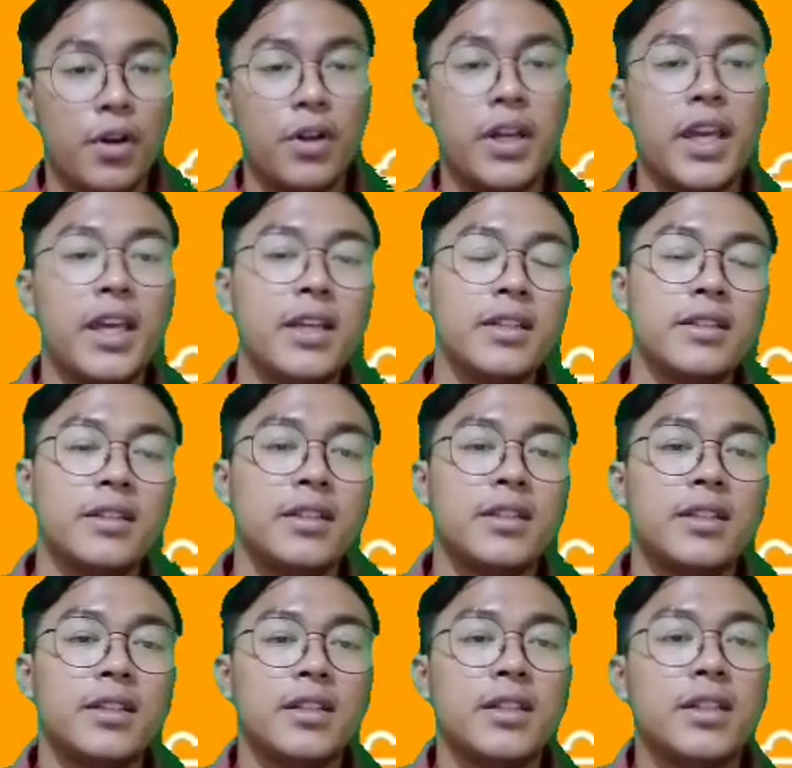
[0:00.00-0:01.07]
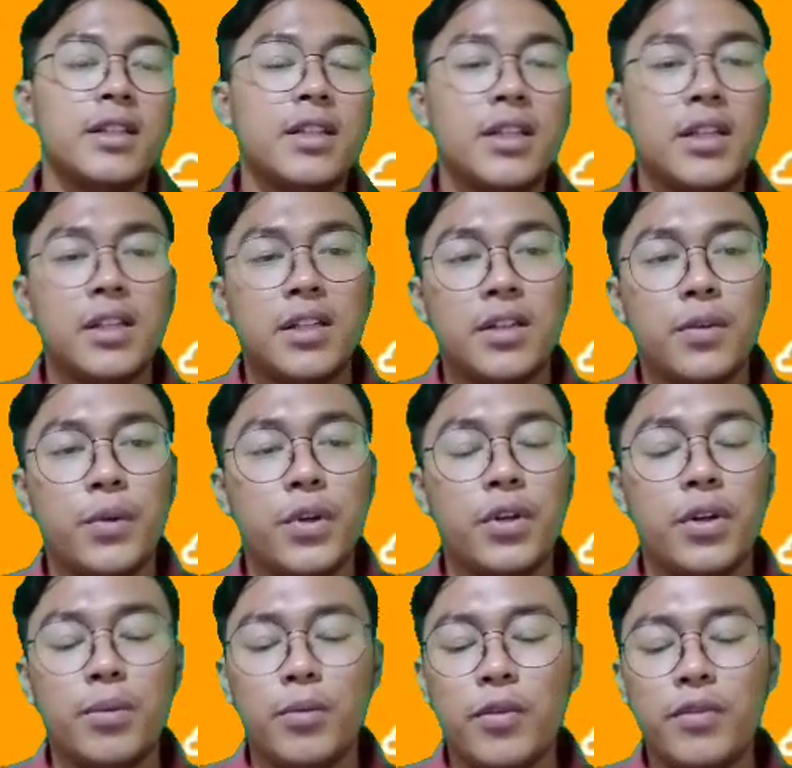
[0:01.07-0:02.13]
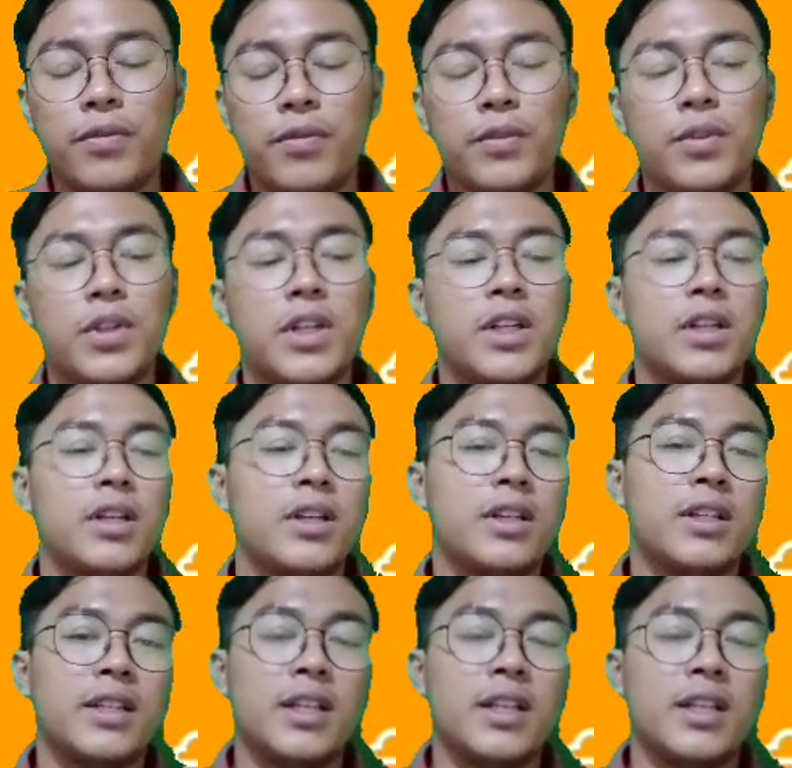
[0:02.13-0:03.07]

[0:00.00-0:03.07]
Okay, we're gonna move to the